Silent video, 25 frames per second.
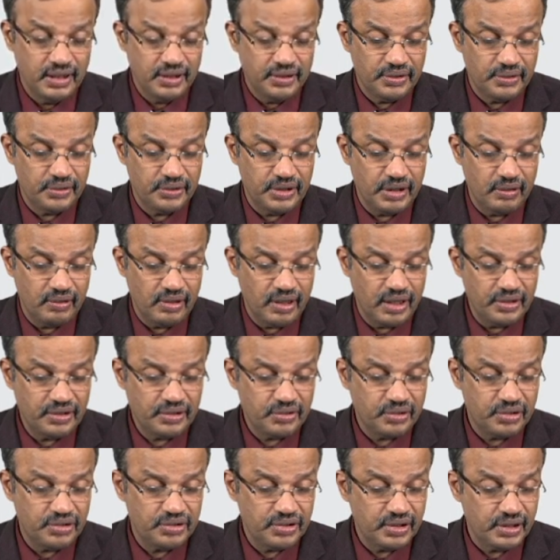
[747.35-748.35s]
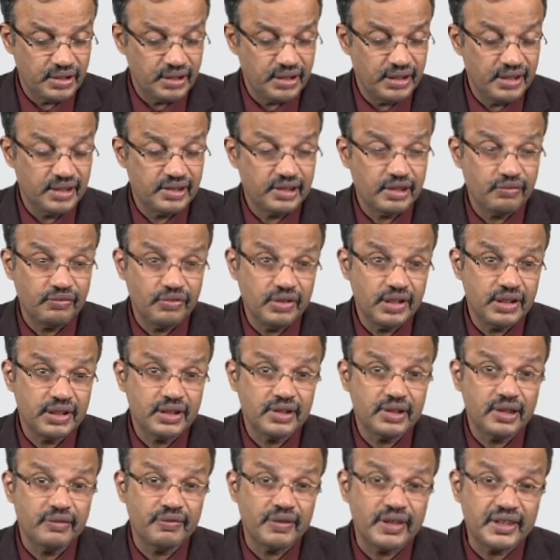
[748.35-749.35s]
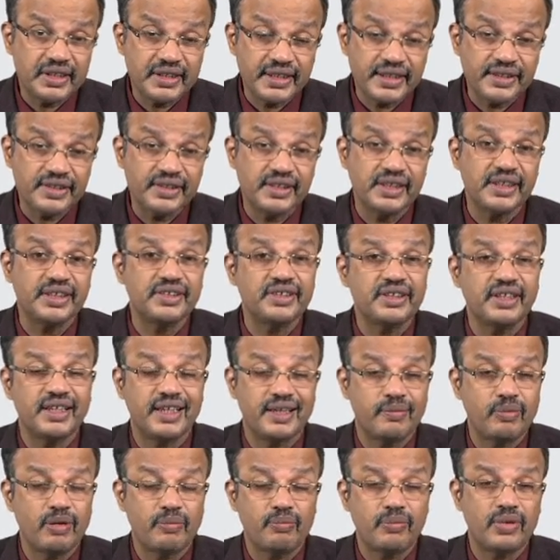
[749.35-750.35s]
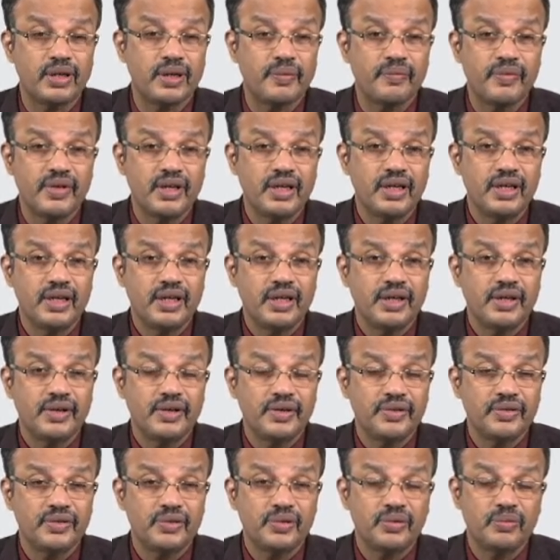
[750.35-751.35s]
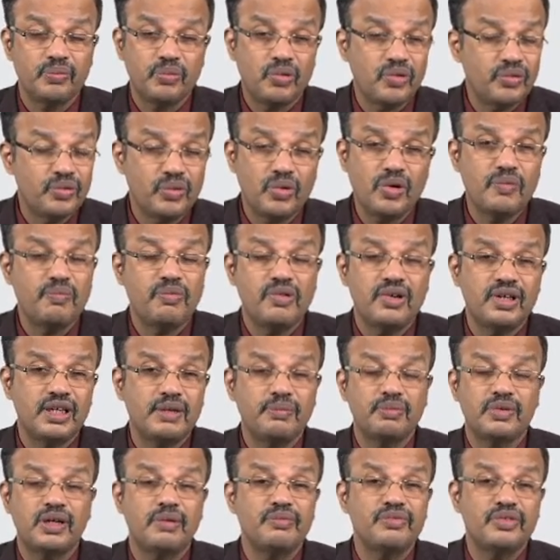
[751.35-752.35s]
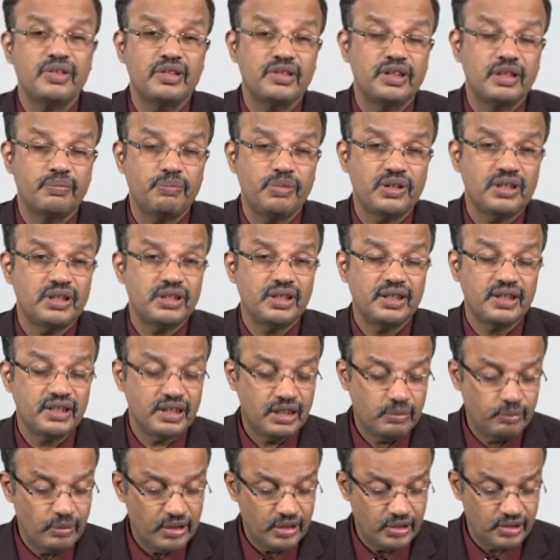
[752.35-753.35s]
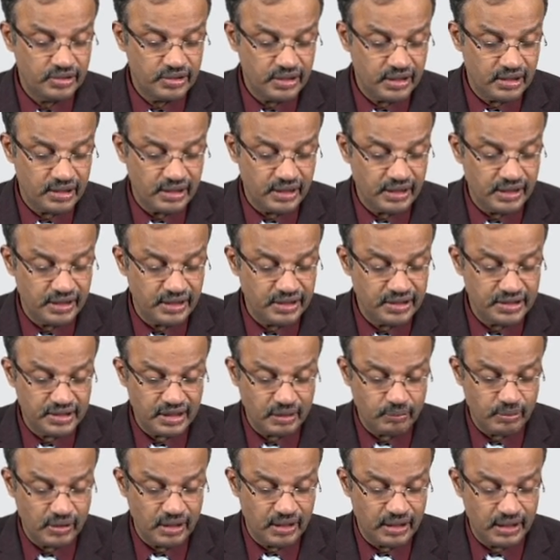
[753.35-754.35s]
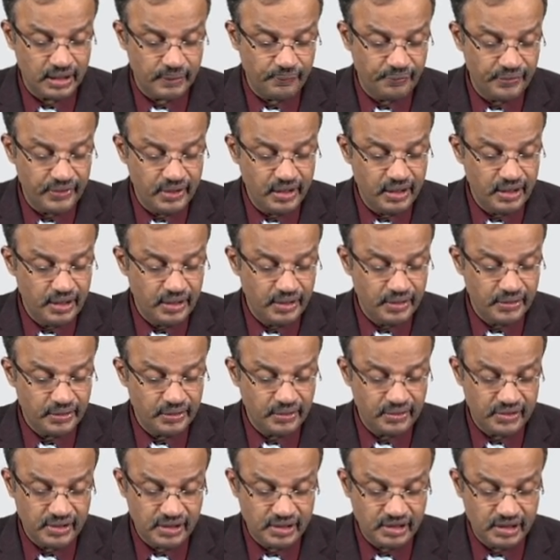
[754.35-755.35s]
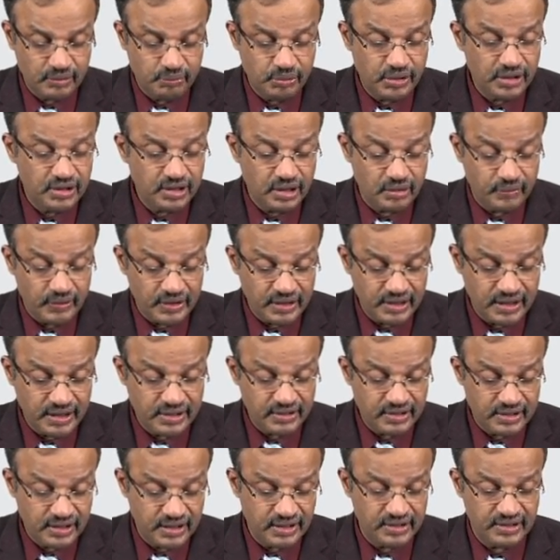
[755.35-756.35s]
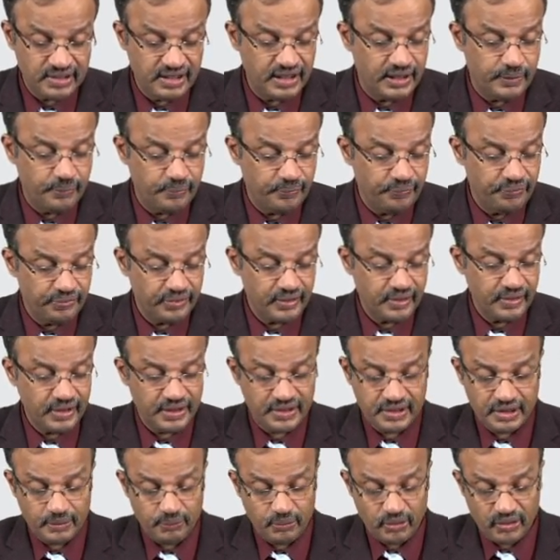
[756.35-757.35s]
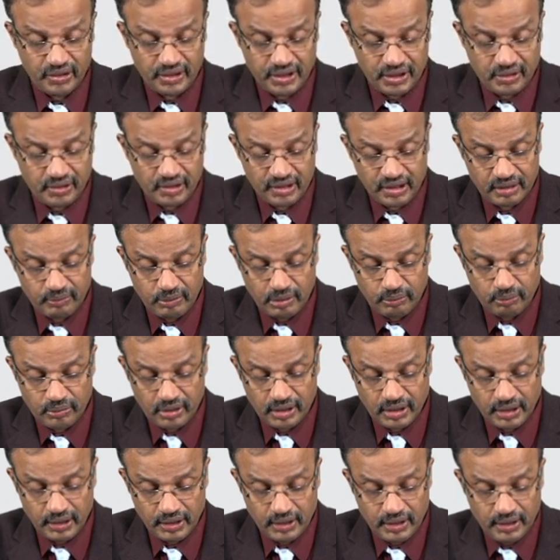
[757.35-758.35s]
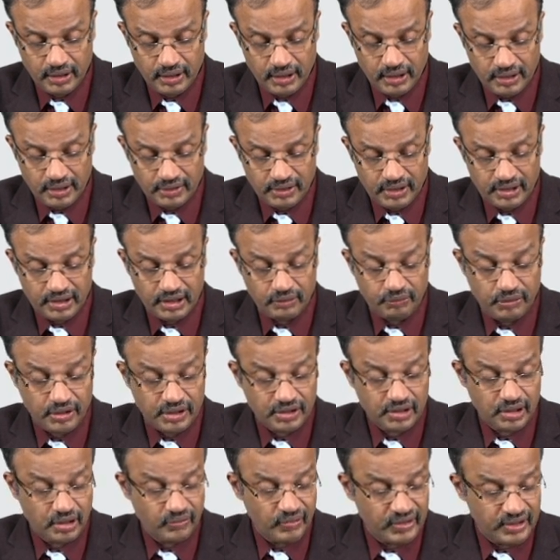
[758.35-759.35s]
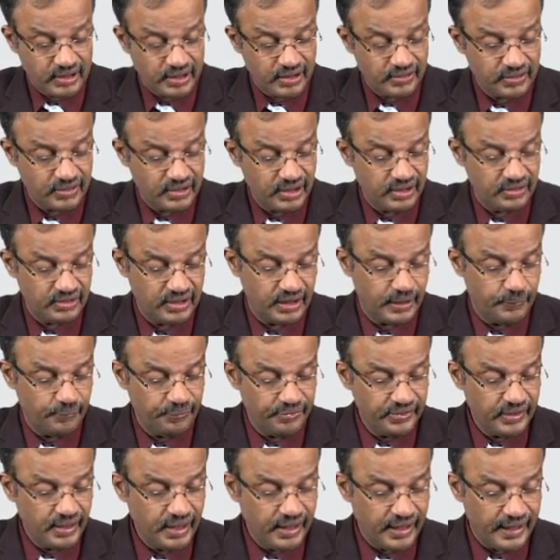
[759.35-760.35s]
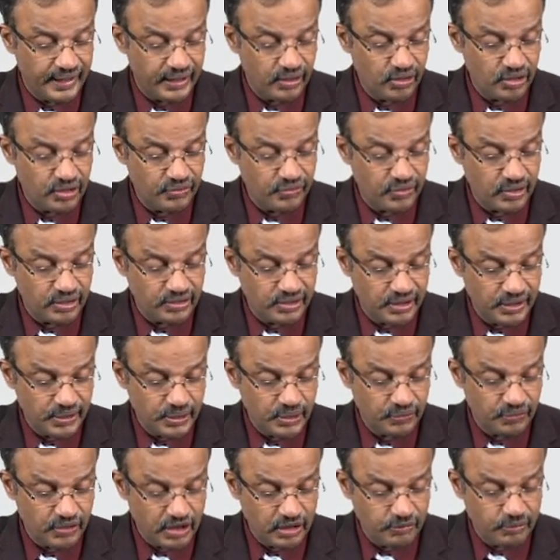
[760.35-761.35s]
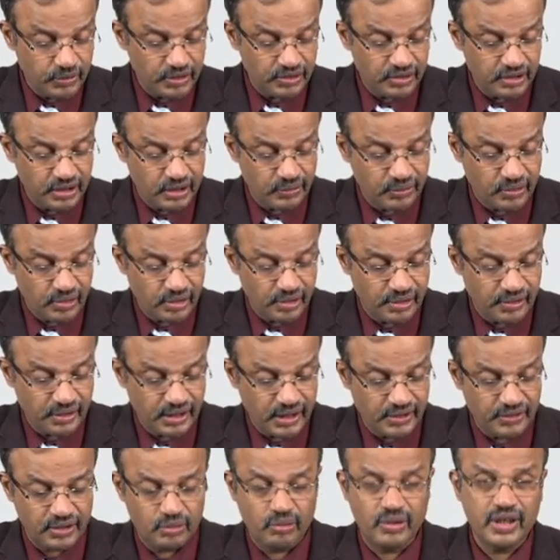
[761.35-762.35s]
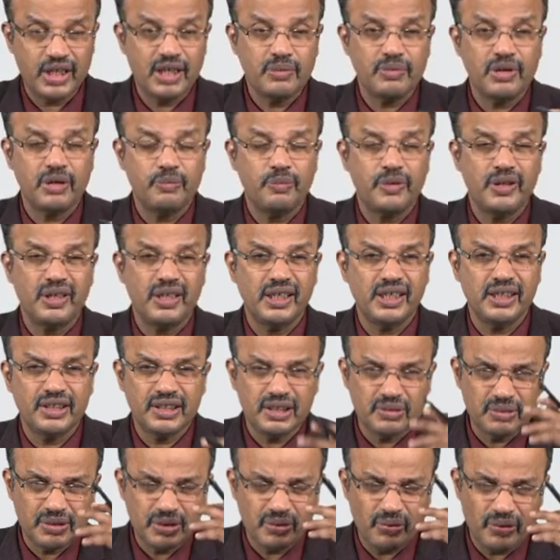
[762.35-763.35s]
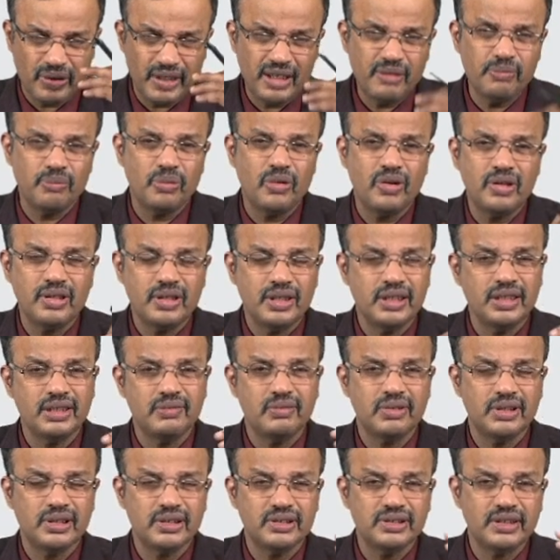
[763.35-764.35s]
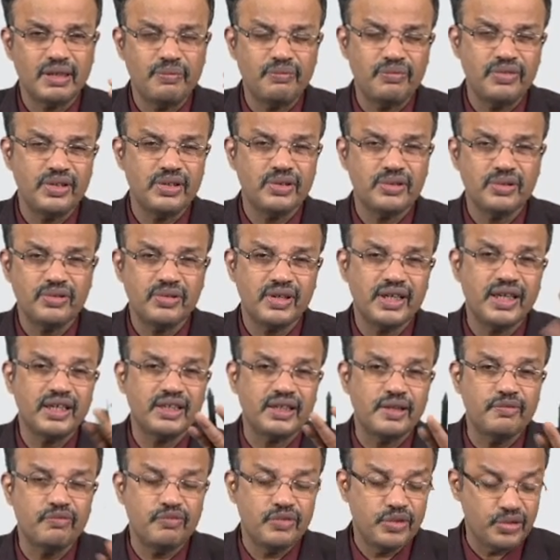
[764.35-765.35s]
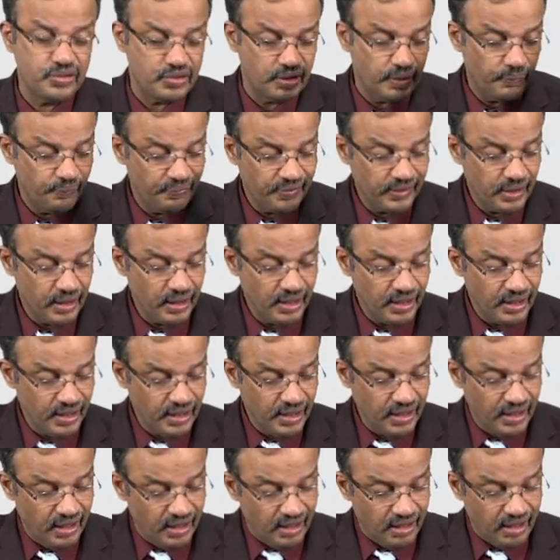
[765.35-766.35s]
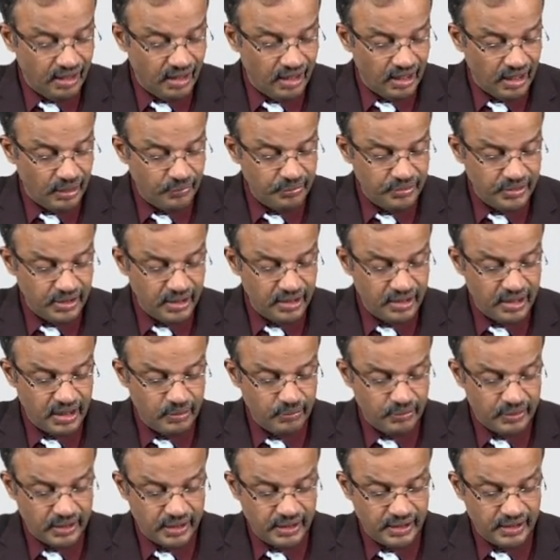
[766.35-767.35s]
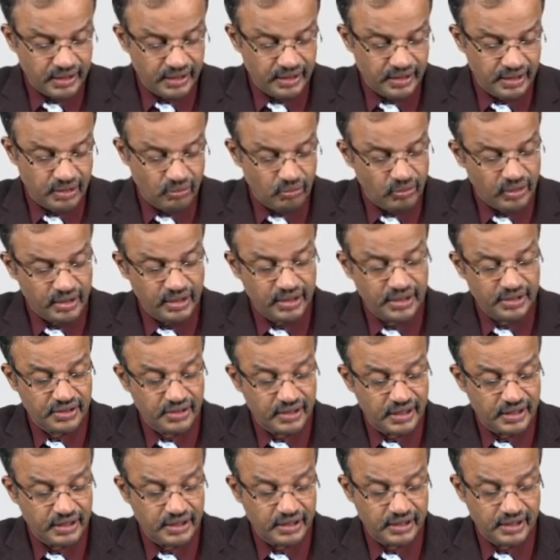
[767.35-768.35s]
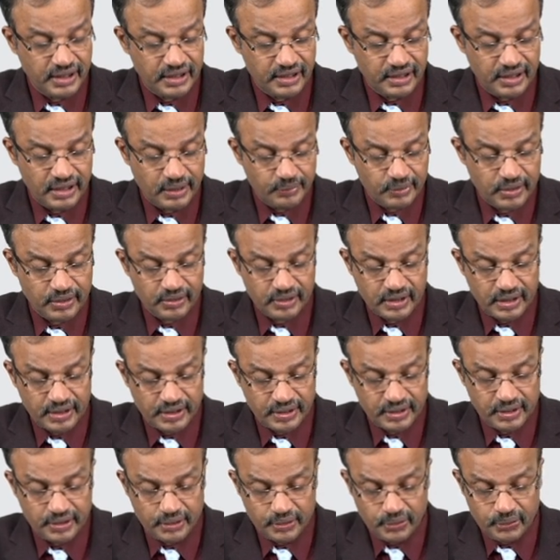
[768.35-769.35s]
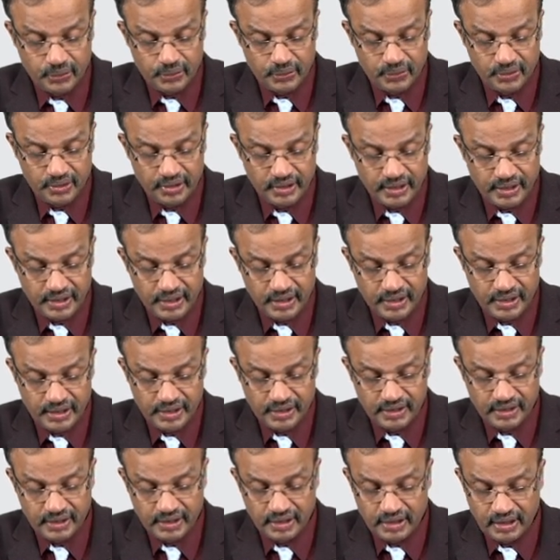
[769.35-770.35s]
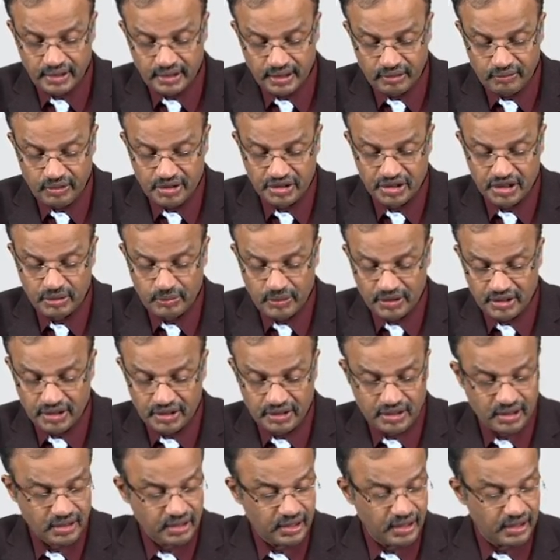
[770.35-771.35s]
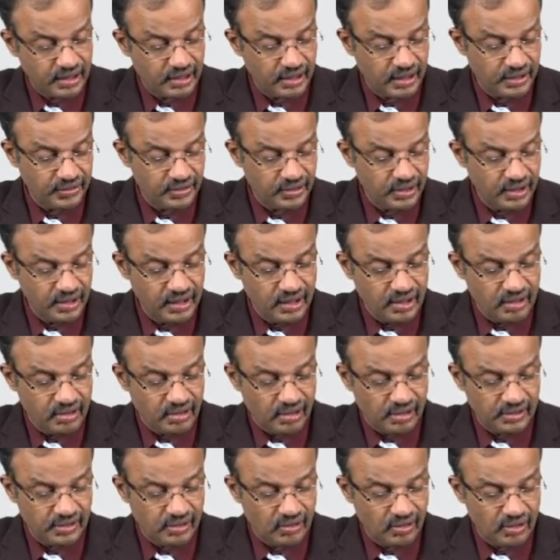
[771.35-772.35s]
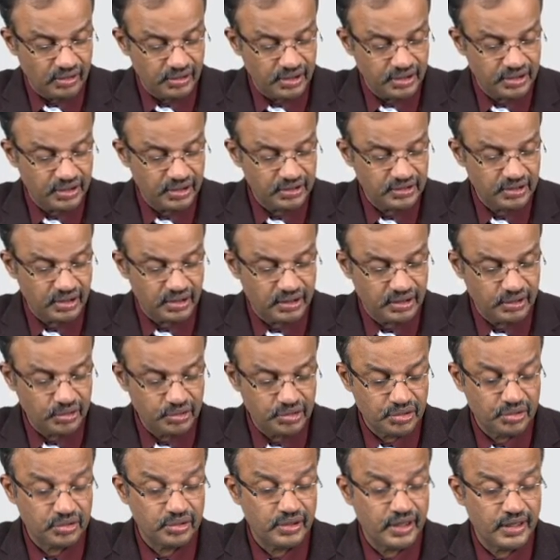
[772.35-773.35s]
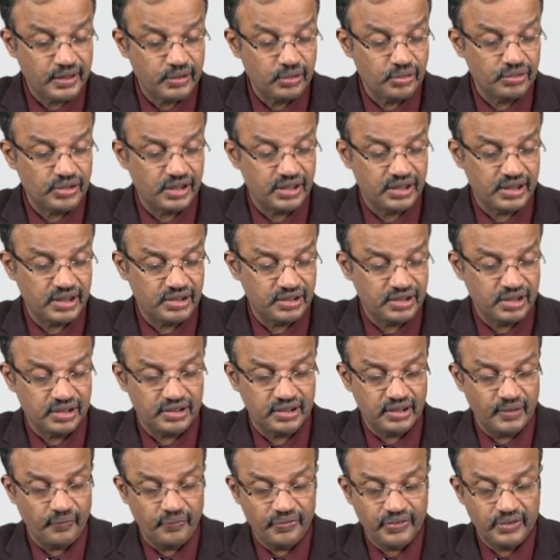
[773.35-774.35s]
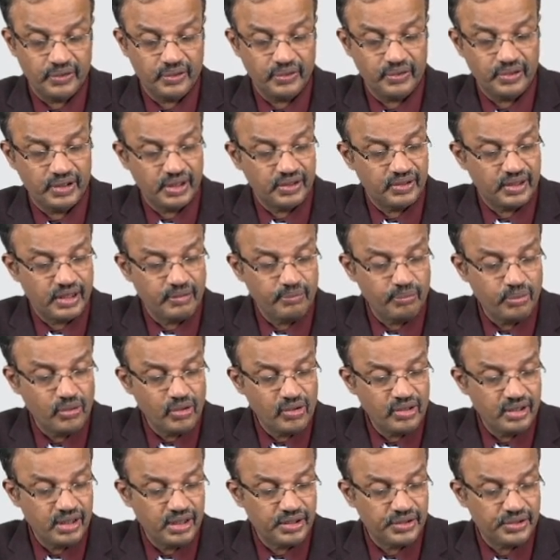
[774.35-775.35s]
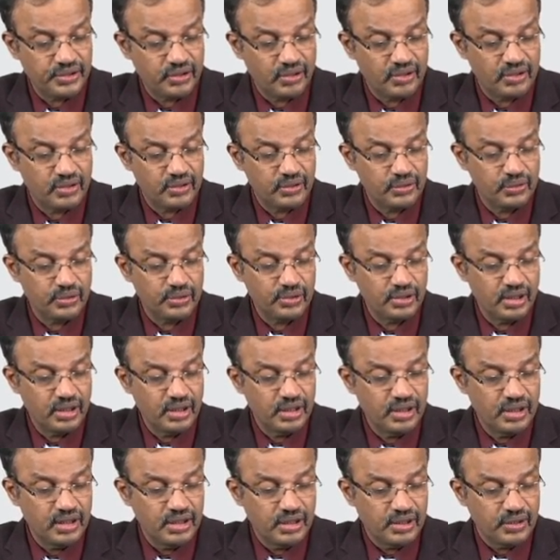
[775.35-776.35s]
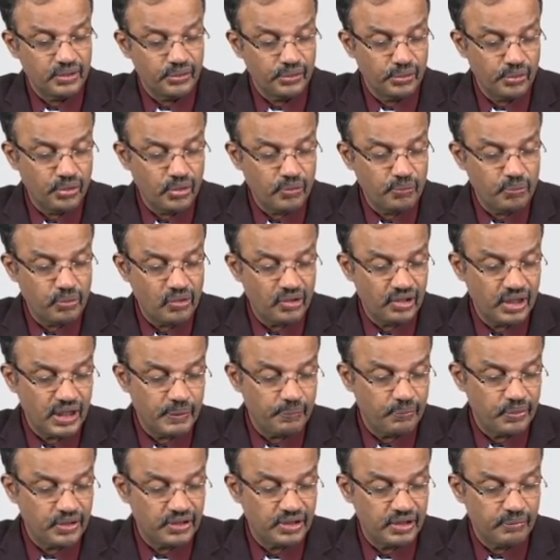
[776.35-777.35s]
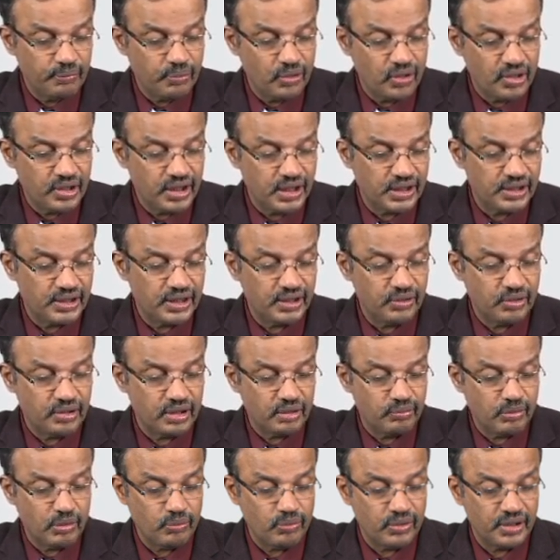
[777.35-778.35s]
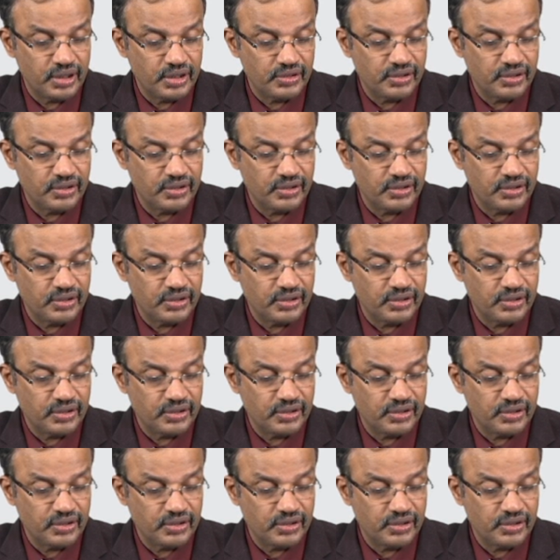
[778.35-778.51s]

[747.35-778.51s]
So, they will ask question, it is a feature of HNCC, remember. So, no polyp comes in the picture in microsatellite instability. So, that is a feature of HNCC. That is a point you have to remember. That is a feature of HNCC. Account for 3 to 5% of colonic cancer. Why I am repeating this? It's very important because MCQ will get confusion. Amsterdam criteria 1 is 1990, Amsterdam criteria 2 in 1919 and revised Bezeda guidelines. All these things are used to diagnose HNCC. So, it is an important short note. No polyp is important thing you have to remember.